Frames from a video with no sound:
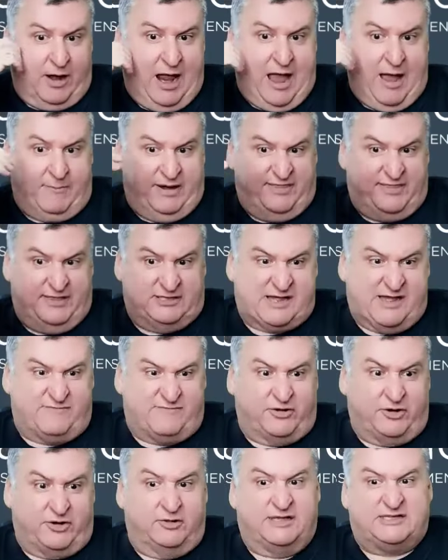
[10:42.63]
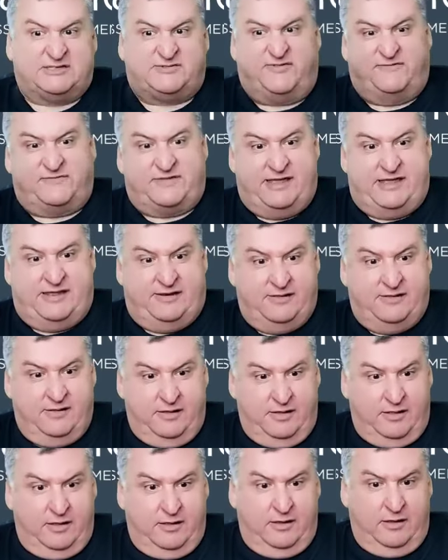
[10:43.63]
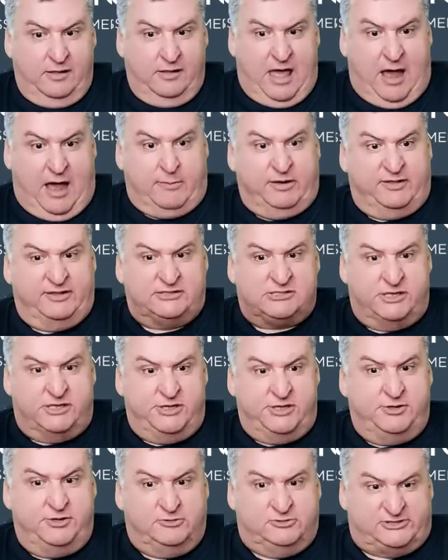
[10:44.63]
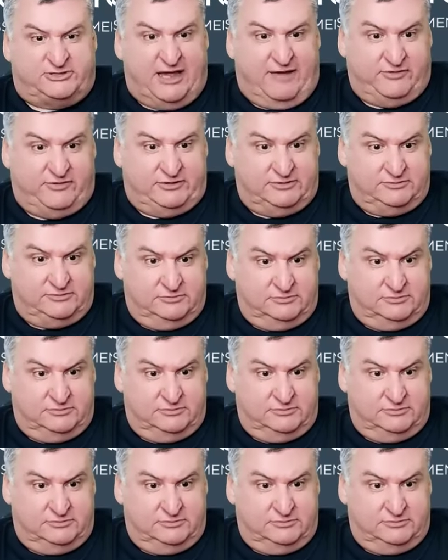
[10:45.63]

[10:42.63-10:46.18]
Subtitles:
How many things do you have on your list? 15. How many things can you do? 7.